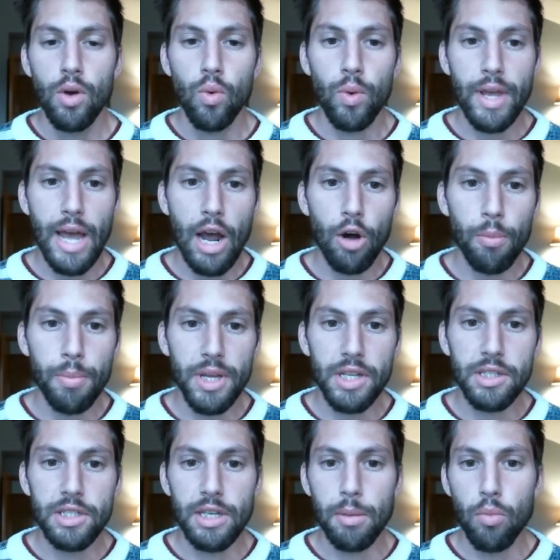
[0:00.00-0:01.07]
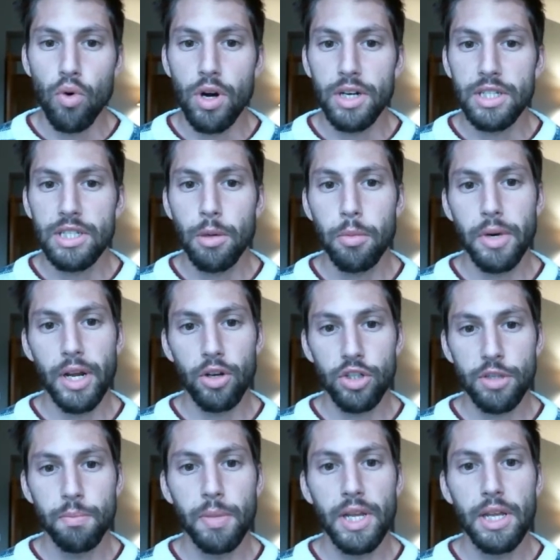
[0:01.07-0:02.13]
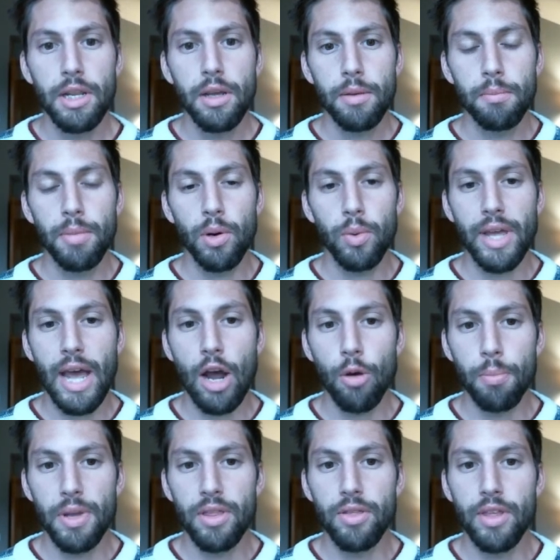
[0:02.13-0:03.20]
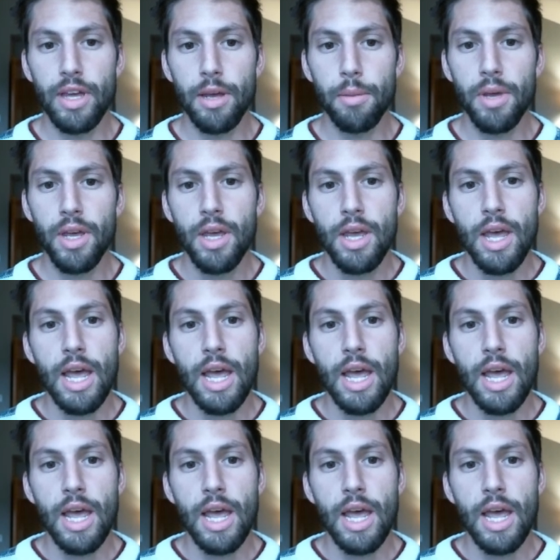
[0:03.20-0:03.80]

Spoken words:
We outbid someone. Someone else bid, but we outbid them.